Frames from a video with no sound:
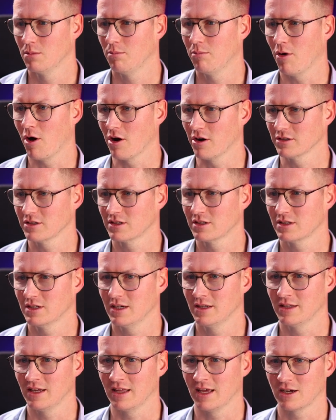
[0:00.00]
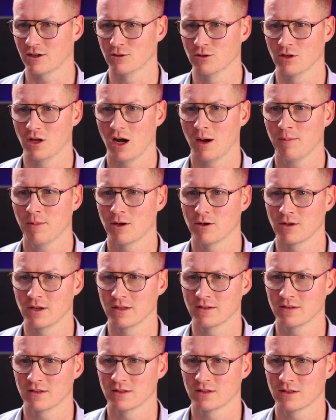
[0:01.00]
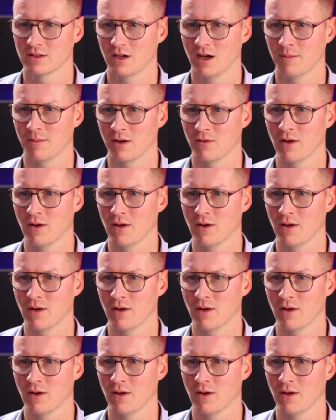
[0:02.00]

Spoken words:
parts, and then I could upload it on my